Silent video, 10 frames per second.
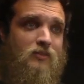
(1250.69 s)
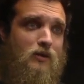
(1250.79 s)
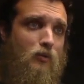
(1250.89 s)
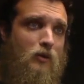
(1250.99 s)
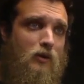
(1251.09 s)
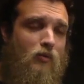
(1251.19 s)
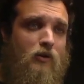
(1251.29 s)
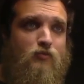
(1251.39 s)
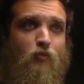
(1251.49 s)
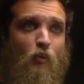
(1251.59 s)
and then around
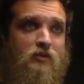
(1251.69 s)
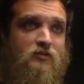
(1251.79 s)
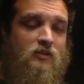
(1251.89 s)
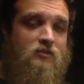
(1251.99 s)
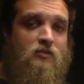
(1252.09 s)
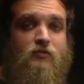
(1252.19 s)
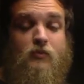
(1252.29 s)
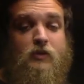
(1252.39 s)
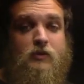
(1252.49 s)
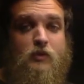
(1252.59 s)
like 46 to
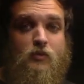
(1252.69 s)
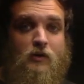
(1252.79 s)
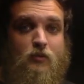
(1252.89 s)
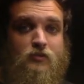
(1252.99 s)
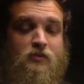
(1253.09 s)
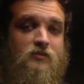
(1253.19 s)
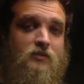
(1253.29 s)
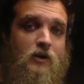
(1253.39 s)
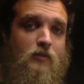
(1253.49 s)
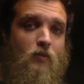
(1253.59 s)
52 thousandths
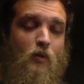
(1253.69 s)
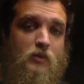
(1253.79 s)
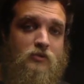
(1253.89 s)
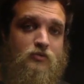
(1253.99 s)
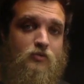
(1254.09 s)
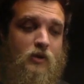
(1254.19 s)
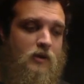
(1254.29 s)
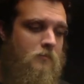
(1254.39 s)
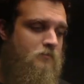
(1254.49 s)
on the low E string.